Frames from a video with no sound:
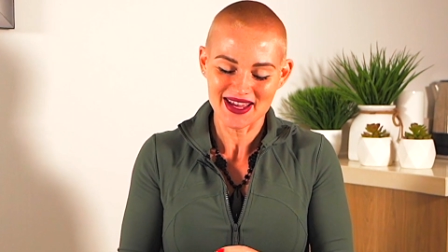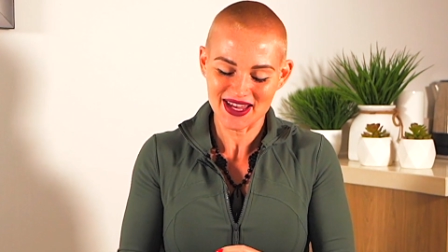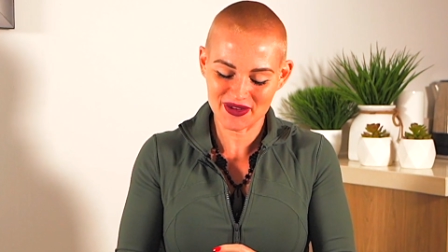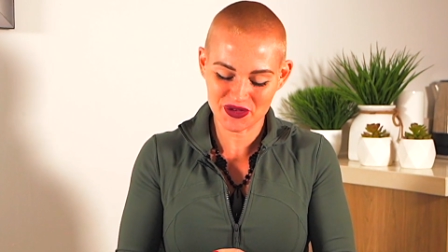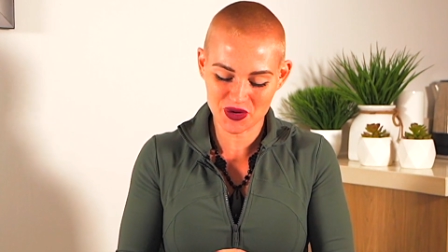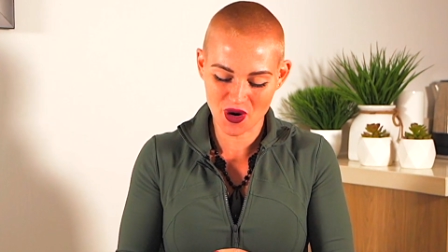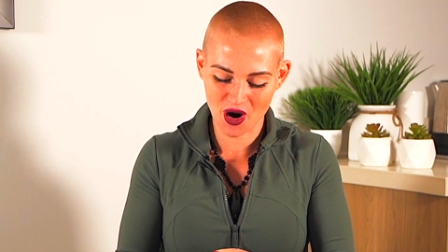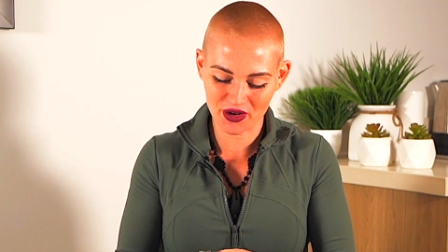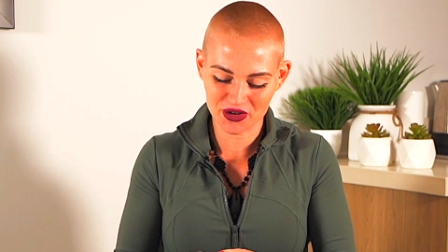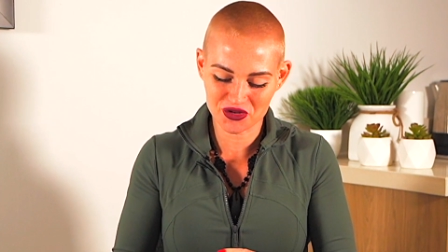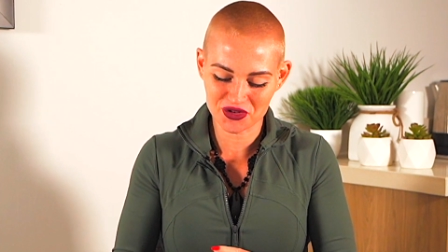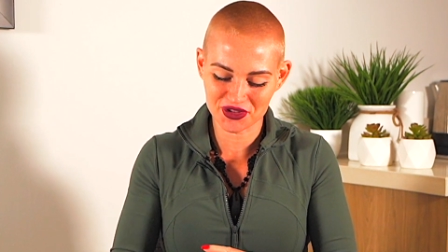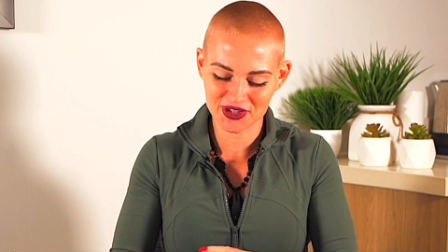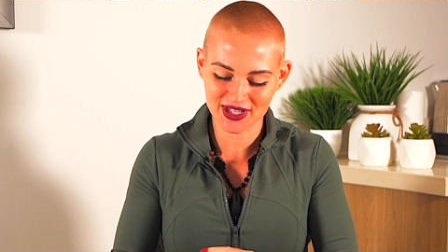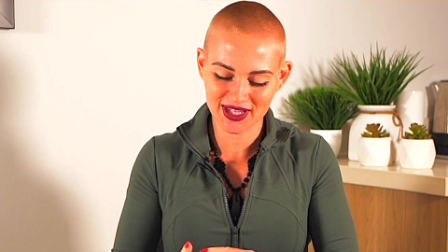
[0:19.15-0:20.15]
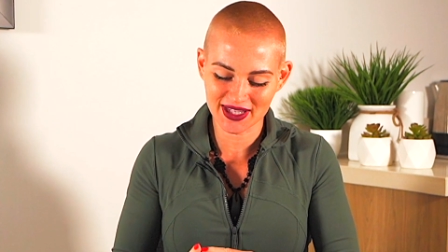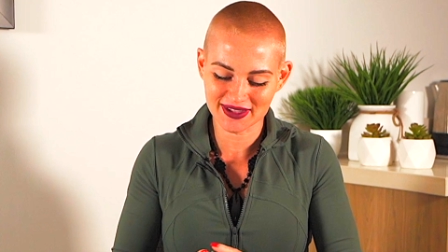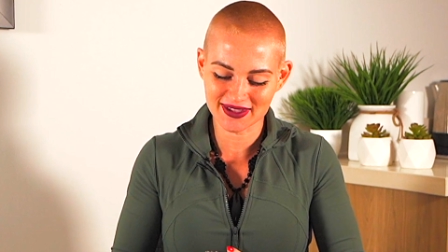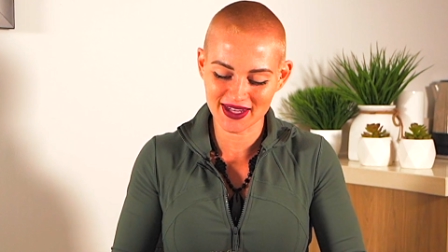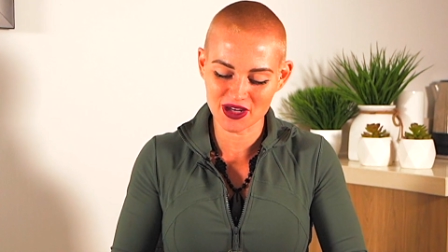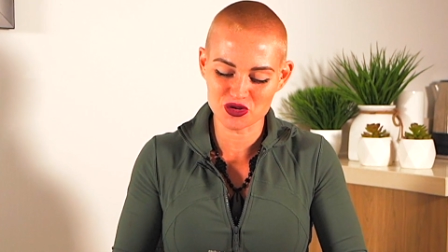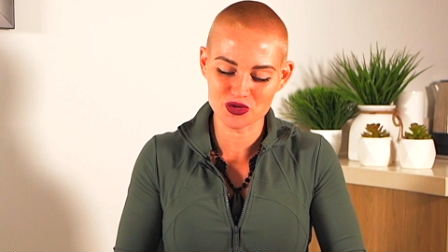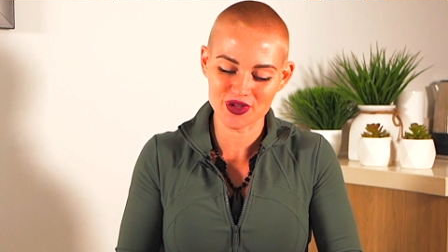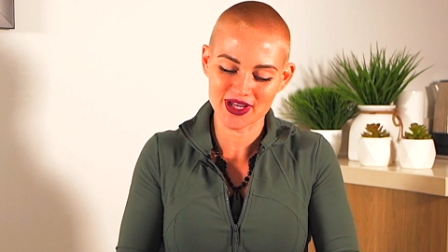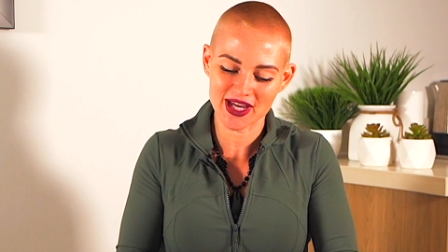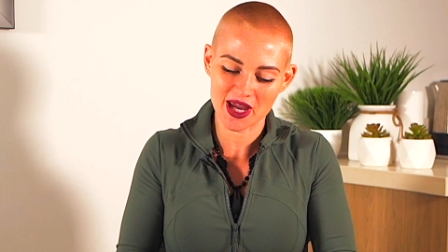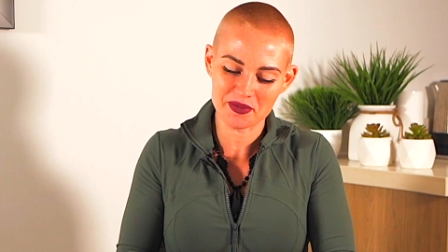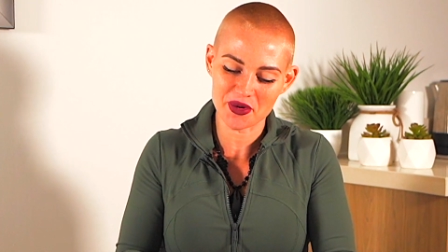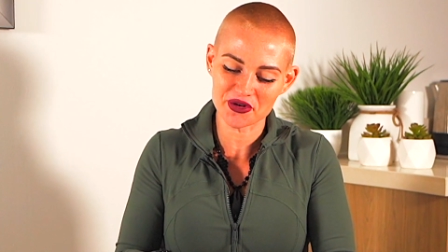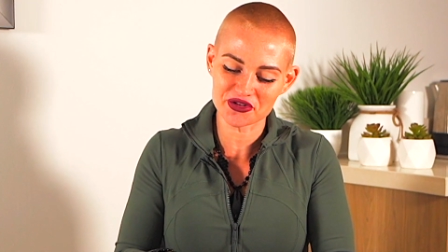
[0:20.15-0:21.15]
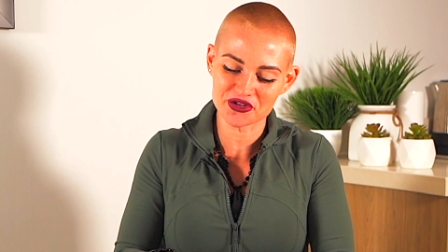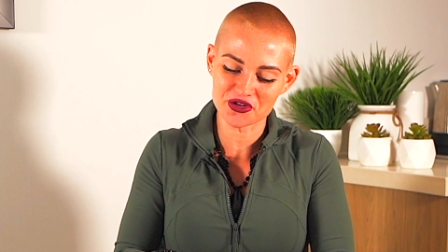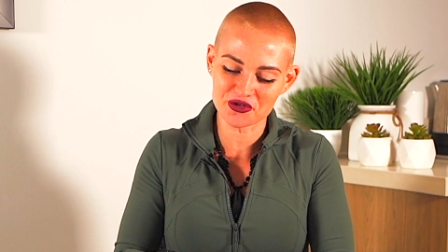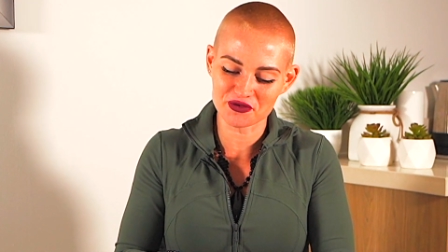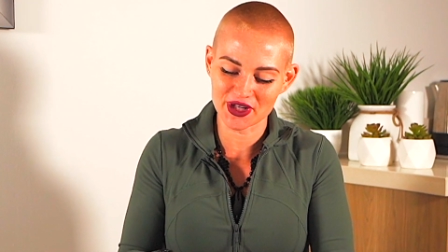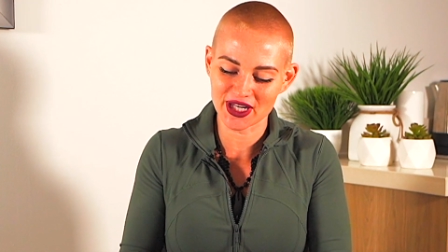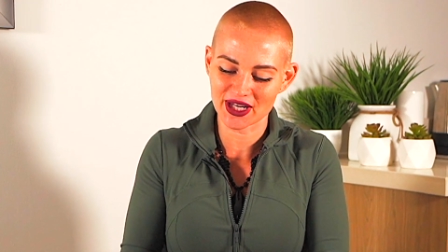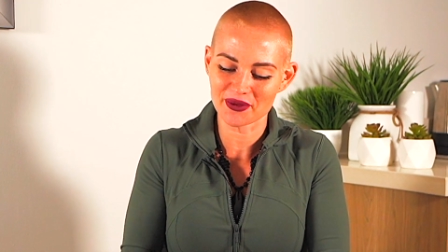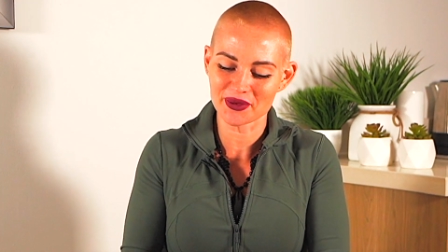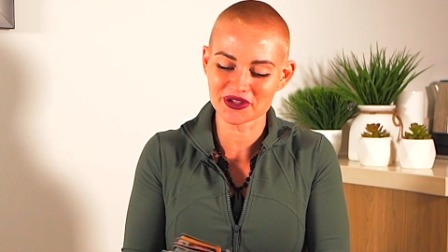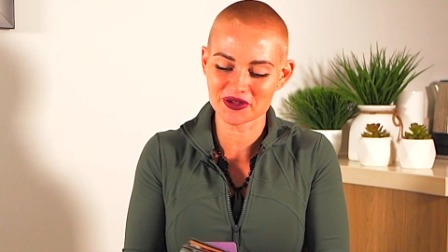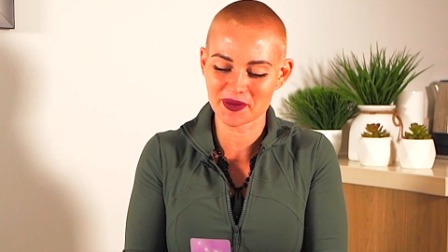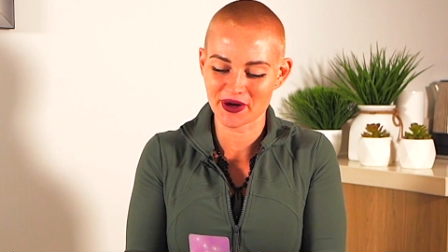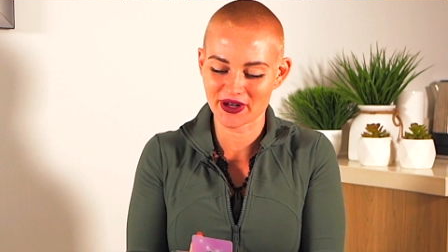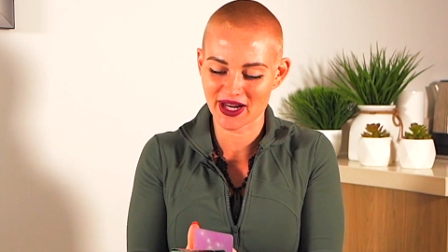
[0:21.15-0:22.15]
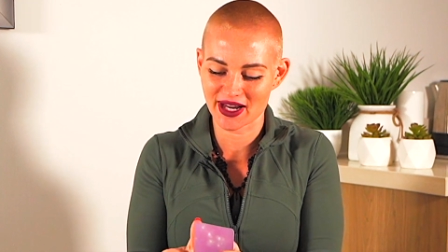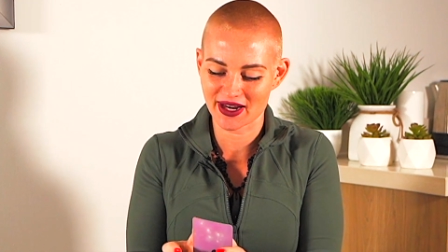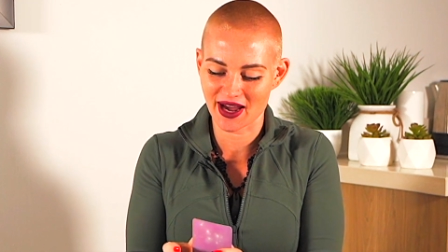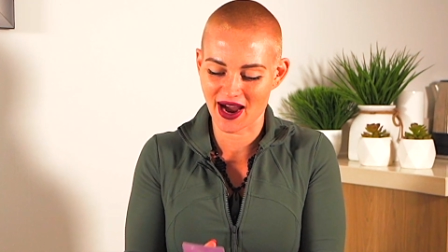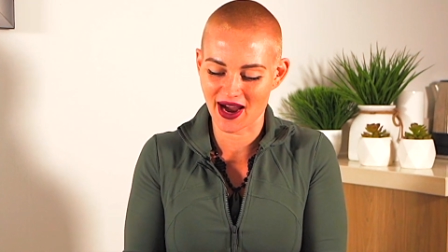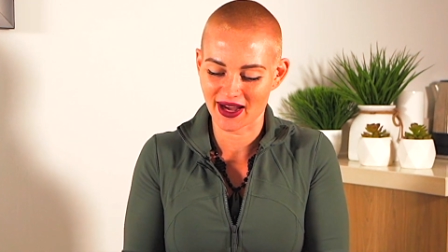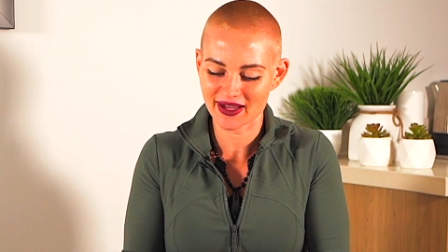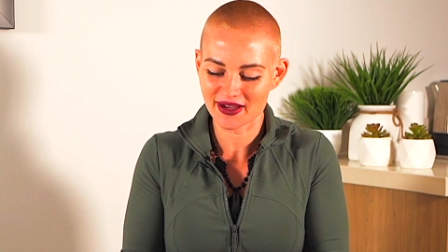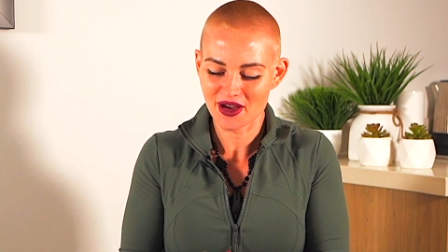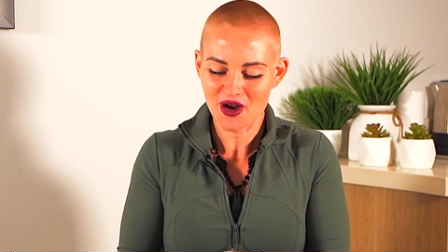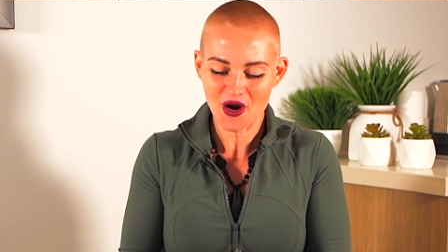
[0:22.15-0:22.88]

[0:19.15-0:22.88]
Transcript: If you are interested in scheduling a personal reading with Spirit and I,